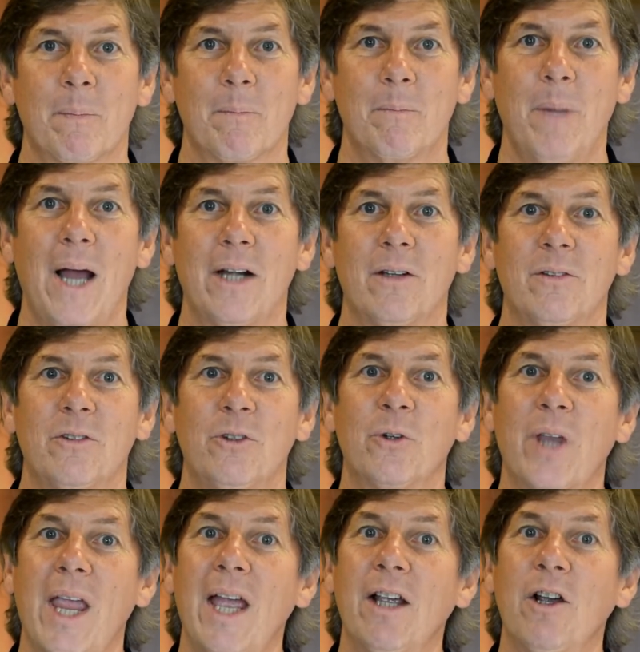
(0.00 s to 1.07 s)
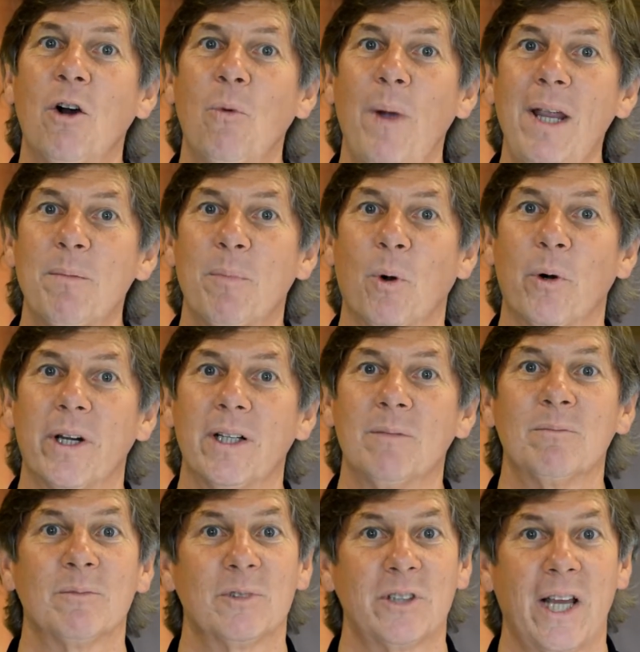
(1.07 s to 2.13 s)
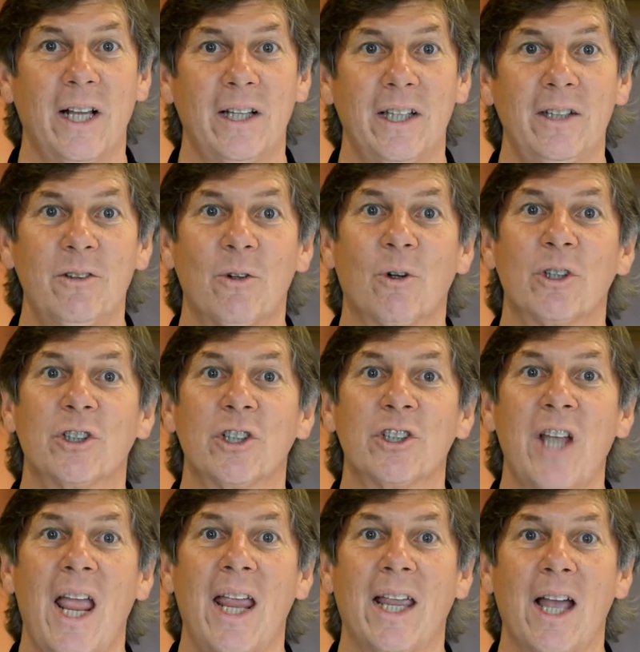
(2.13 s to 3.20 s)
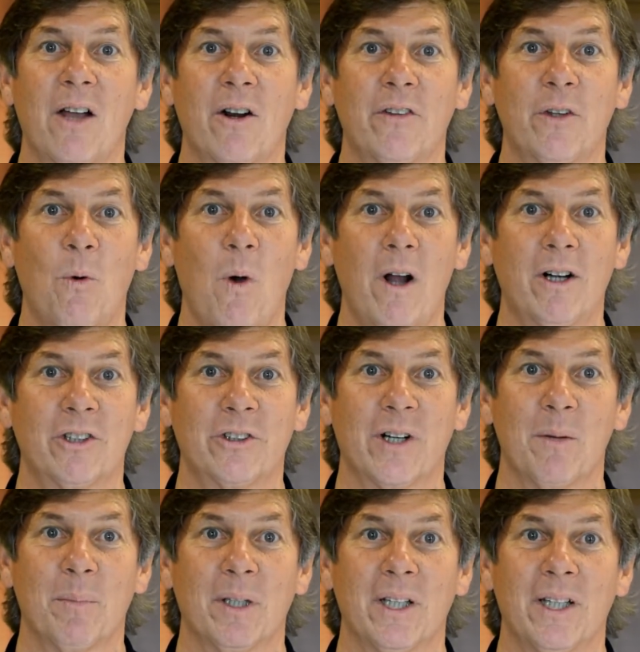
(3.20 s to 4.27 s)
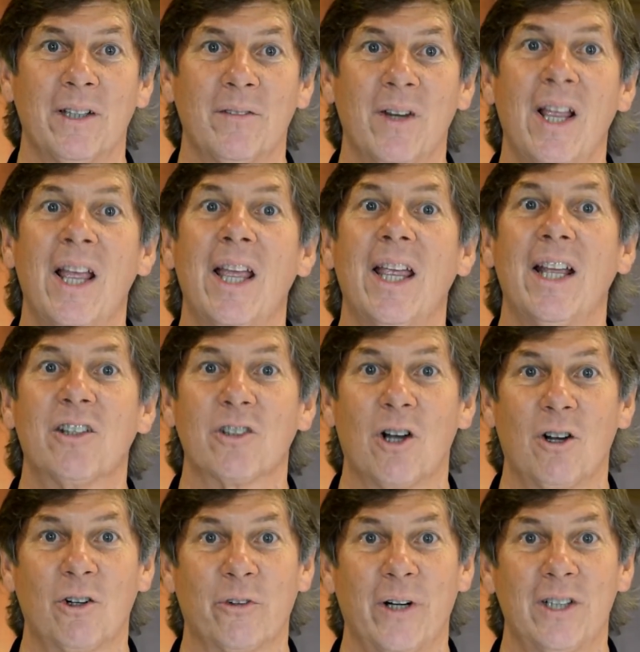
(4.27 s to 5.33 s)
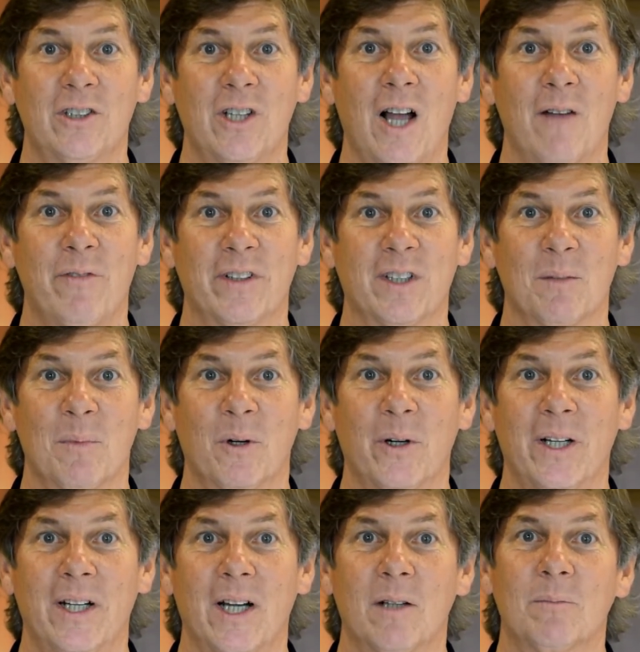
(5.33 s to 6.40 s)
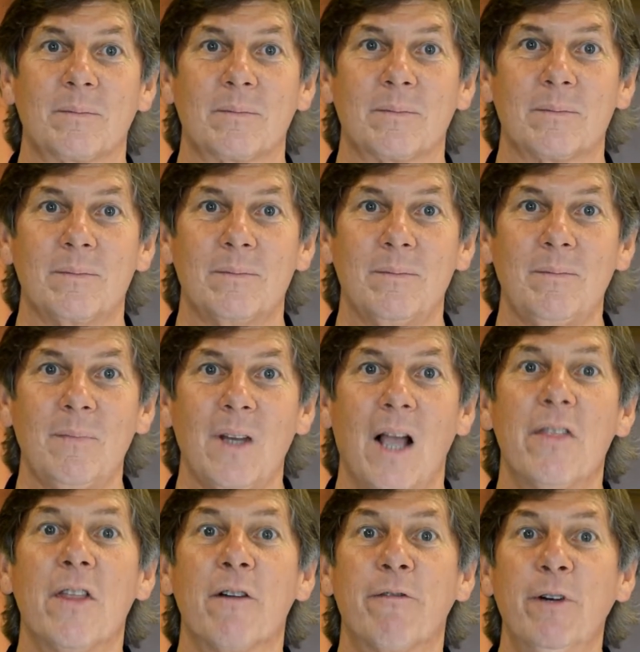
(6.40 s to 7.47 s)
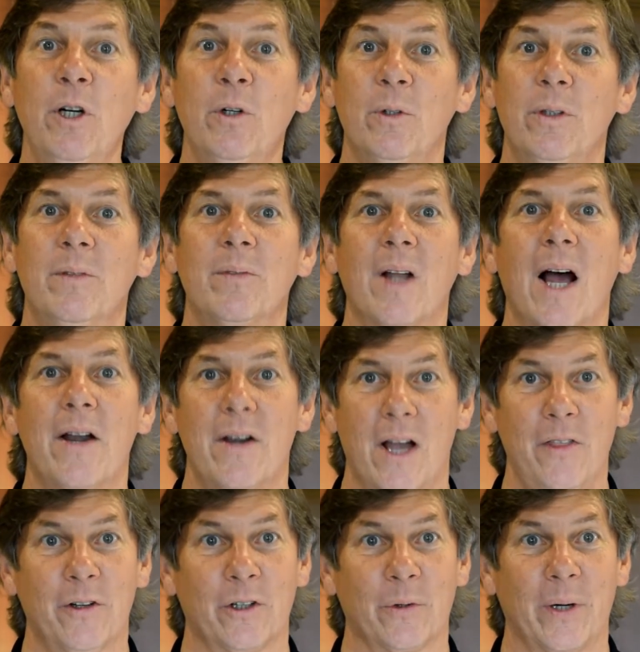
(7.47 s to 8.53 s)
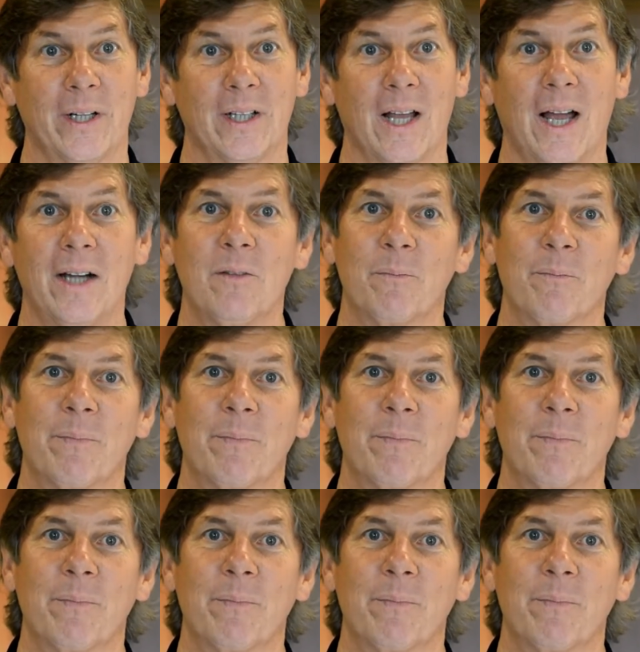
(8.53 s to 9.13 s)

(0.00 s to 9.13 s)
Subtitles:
But you can go wakeboarding, sailing, or just hang out on the water trampoline. It's all great stuff at the marina. The food, another green light.